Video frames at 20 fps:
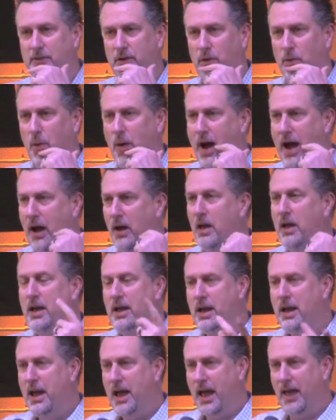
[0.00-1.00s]
for a while,
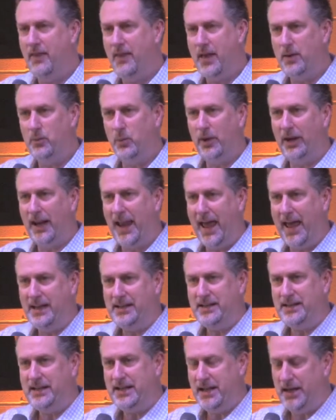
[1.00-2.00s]
and then we
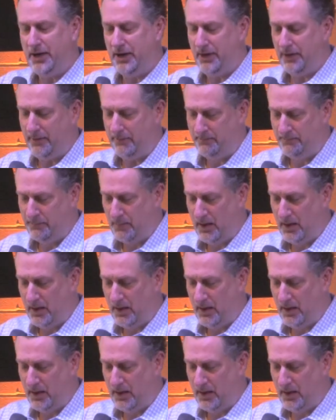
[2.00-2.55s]
landed here.